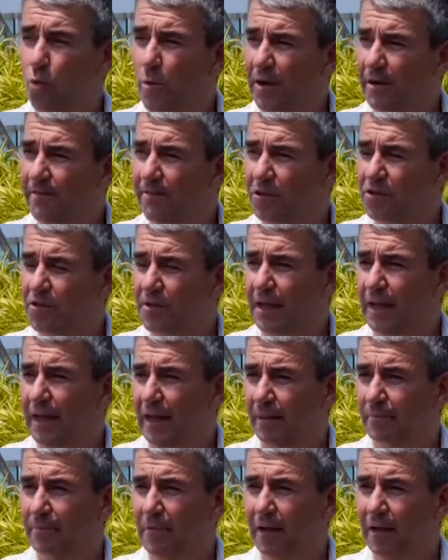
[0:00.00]
when I first
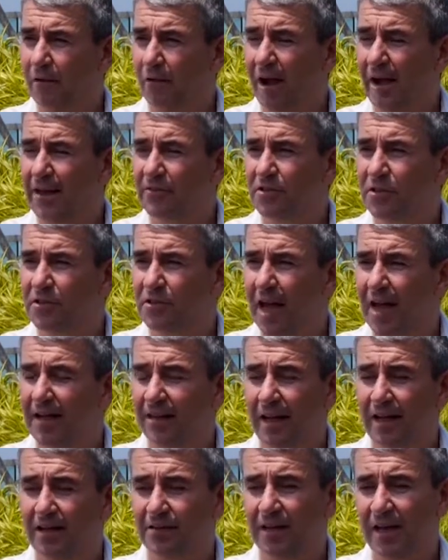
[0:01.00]
arrived in
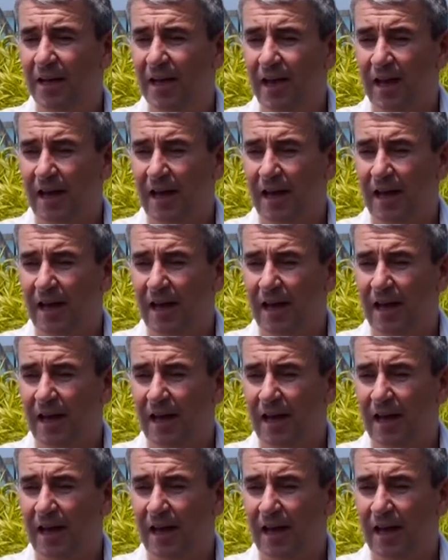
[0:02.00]
Thailand,